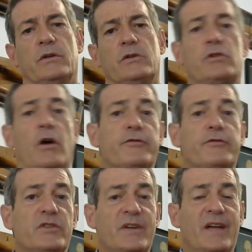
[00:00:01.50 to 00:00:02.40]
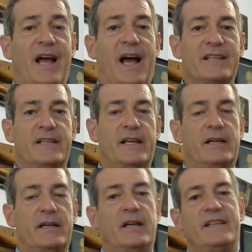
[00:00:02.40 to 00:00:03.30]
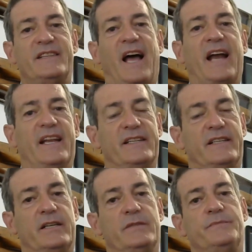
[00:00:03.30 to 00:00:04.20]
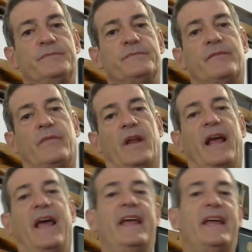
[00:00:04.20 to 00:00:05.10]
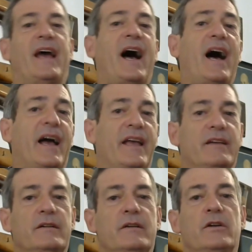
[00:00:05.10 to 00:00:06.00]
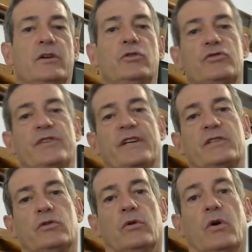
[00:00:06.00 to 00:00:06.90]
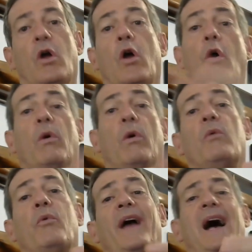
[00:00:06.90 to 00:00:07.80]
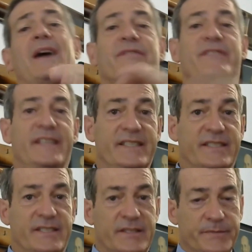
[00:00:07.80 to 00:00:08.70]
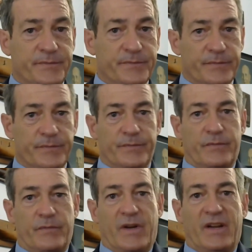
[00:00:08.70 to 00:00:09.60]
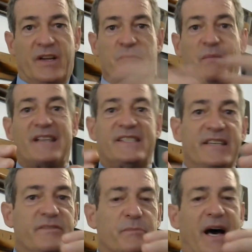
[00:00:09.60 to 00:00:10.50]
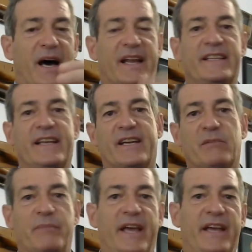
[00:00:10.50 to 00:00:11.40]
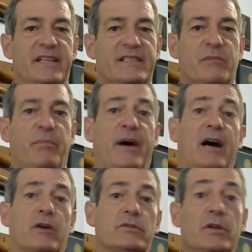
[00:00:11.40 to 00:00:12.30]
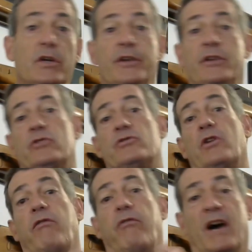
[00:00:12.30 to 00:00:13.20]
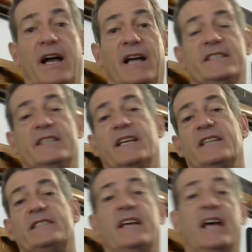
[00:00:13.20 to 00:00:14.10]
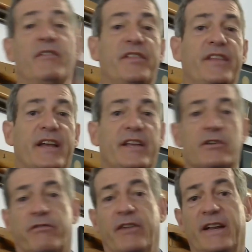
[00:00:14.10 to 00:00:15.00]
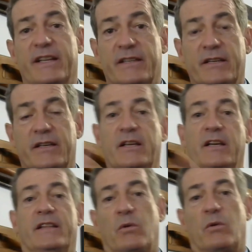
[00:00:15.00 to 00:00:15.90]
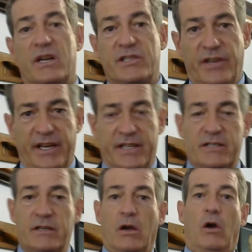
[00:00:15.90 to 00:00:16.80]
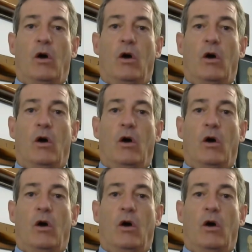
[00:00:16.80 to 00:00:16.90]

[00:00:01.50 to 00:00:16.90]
soft and talent, AI 262. When we have these massive marketing campaigns about new software that does everything in your fleet, the question is,